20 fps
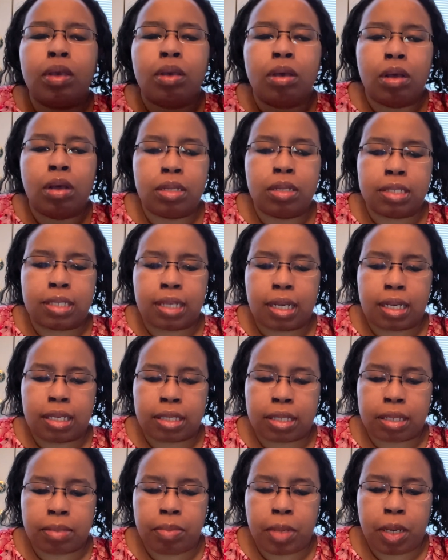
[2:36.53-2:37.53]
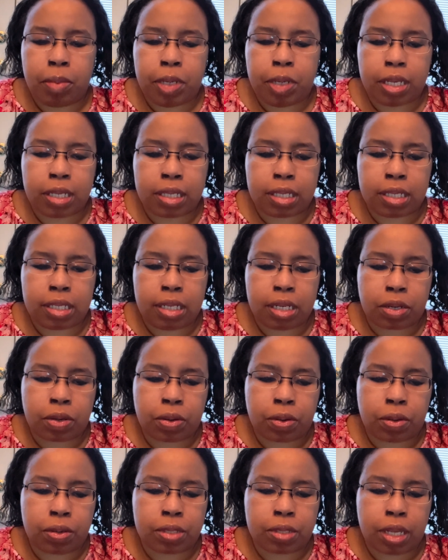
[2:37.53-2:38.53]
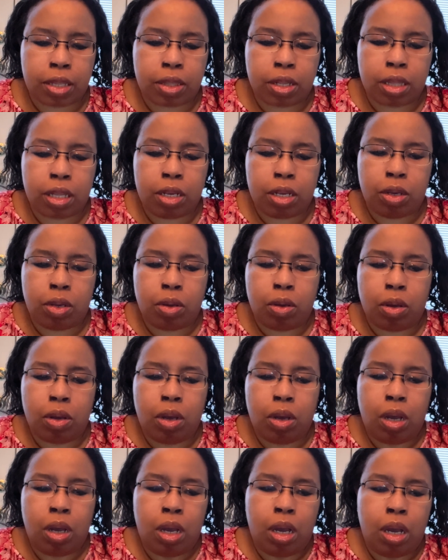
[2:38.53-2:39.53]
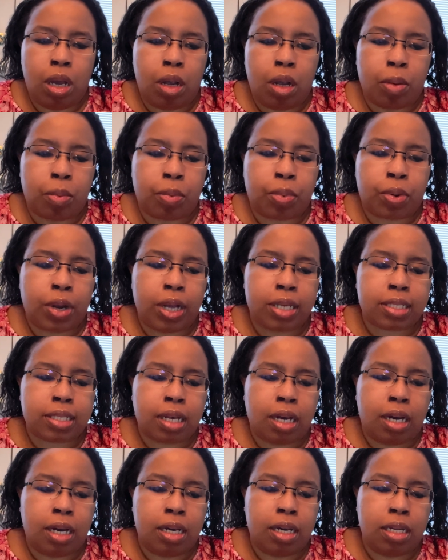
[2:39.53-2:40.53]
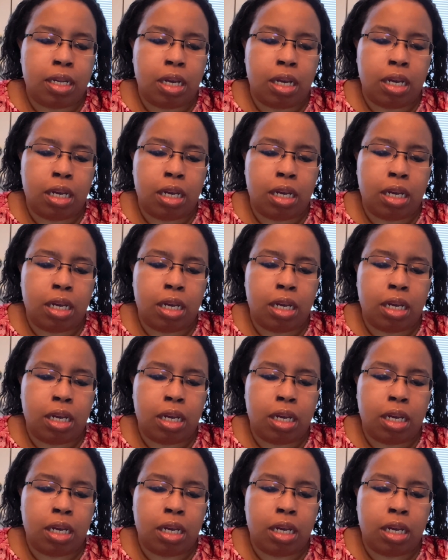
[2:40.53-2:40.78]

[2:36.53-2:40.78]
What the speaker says: looks like it's maybe a sticker or something that you press on.